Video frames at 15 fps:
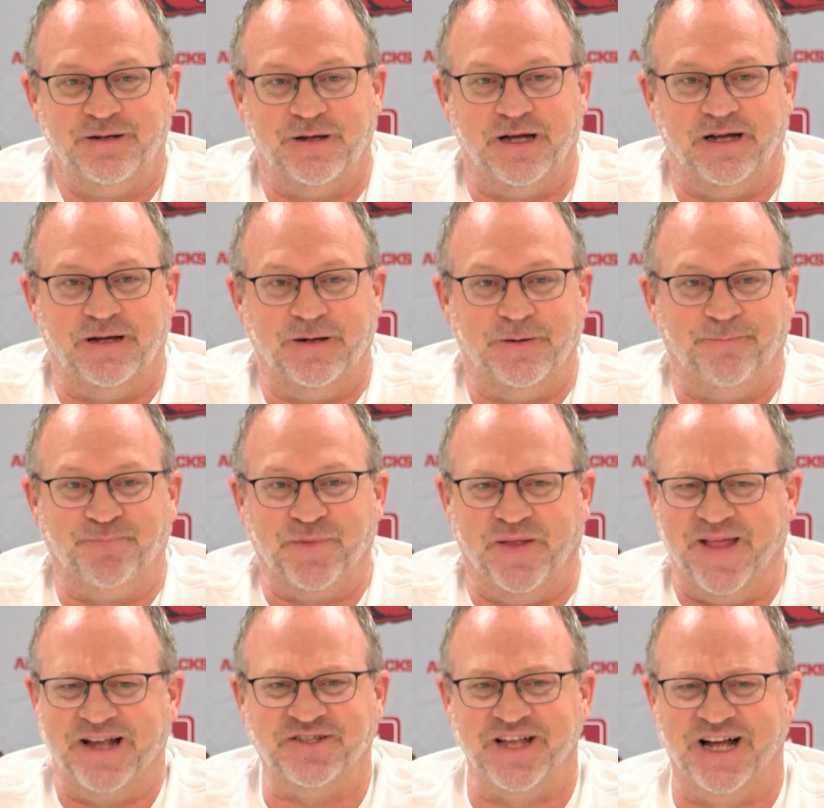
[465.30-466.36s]
And
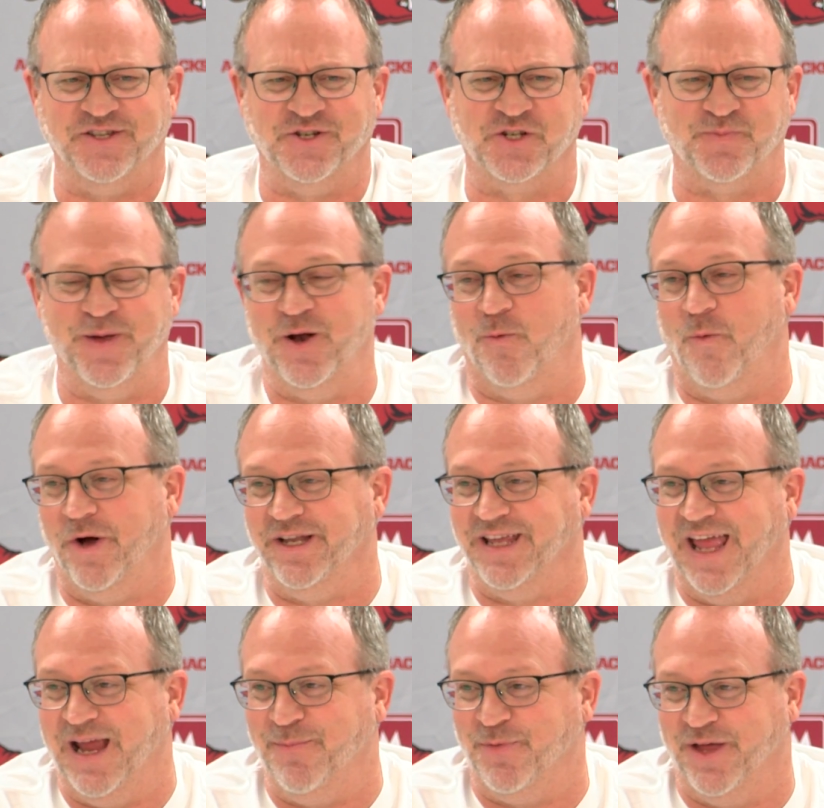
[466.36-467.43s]
that's not just been a
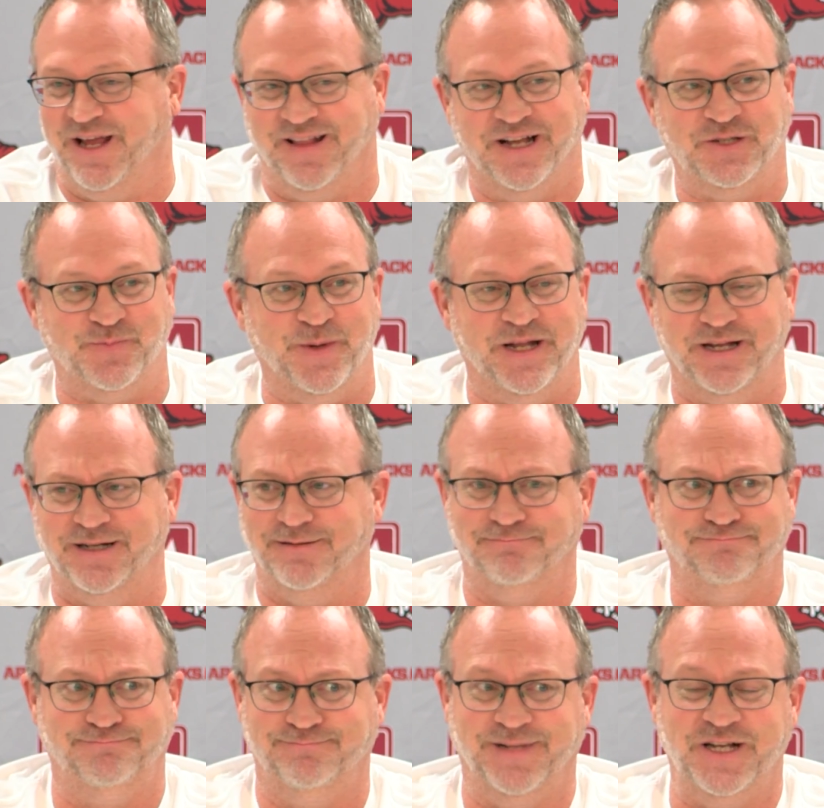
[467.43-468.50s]
one-game thing. That's been
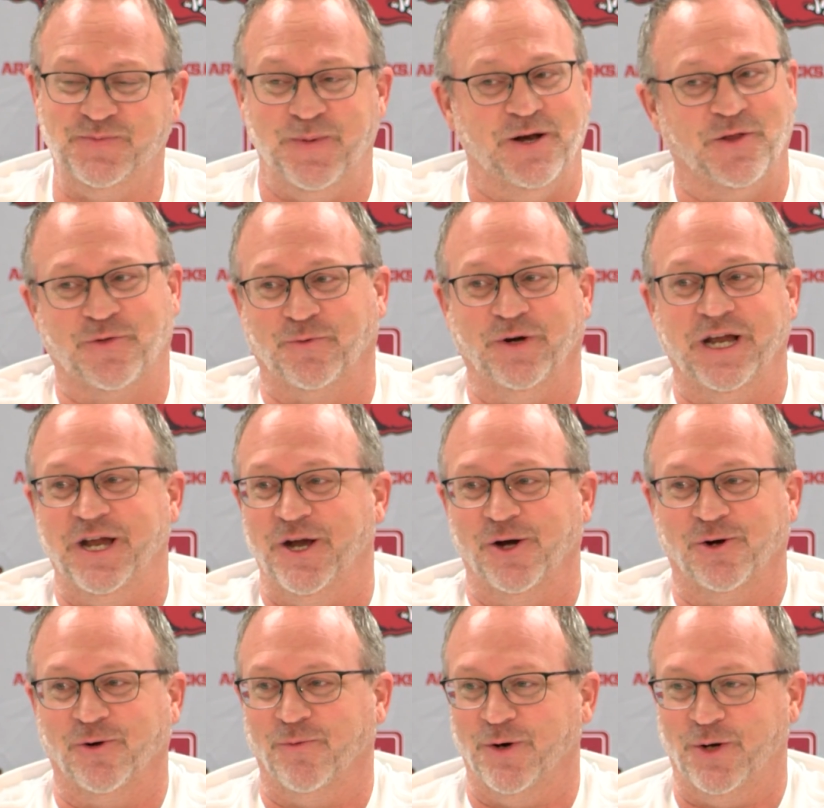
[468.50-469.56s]
a
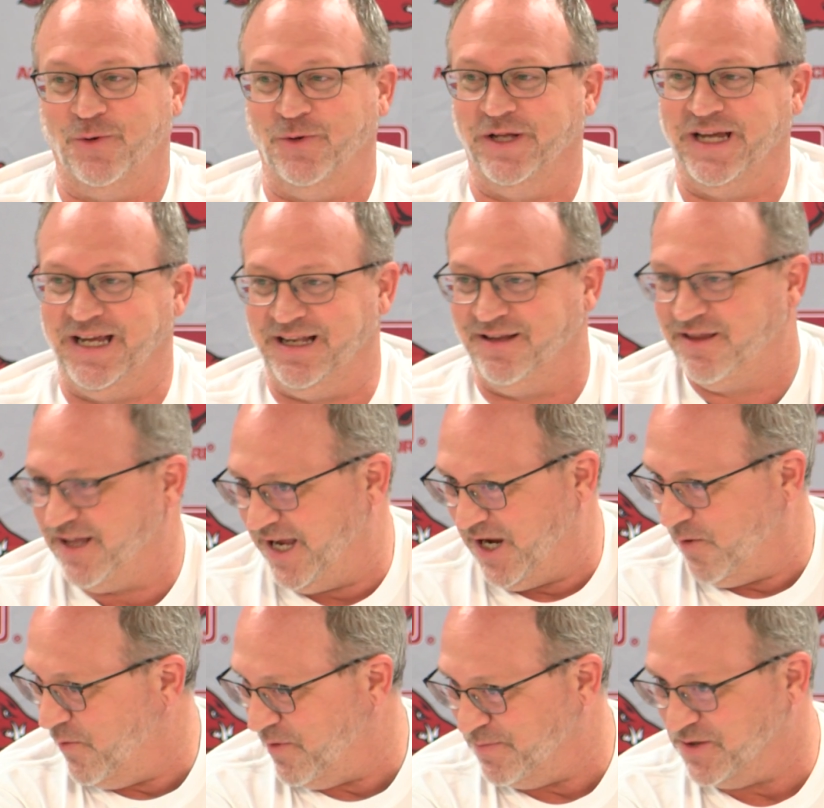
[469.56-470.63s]
three-year rolling
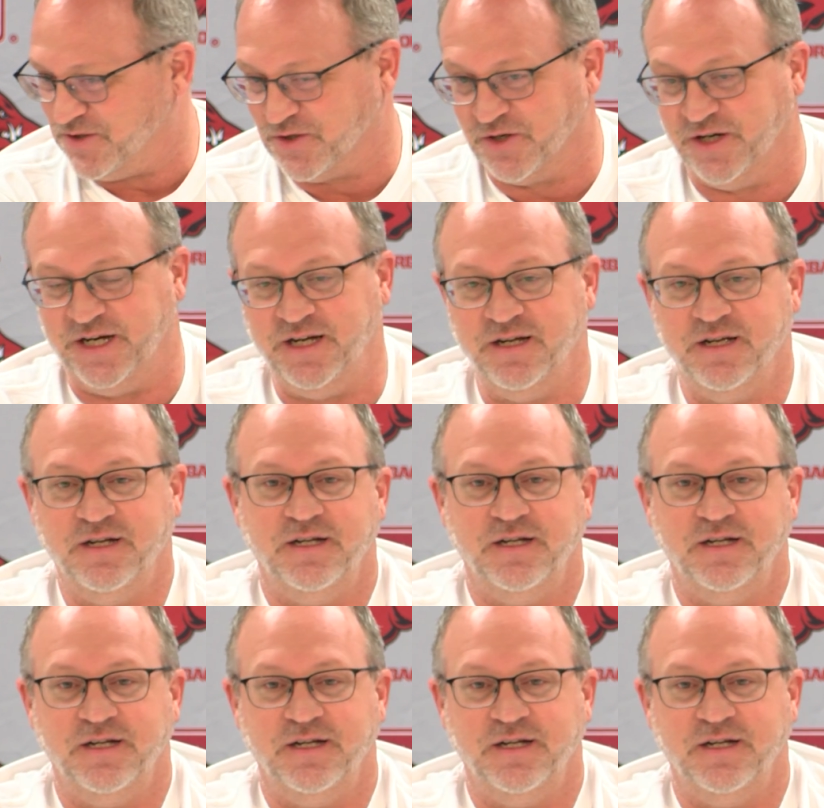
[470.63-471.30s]
thing with Missouri.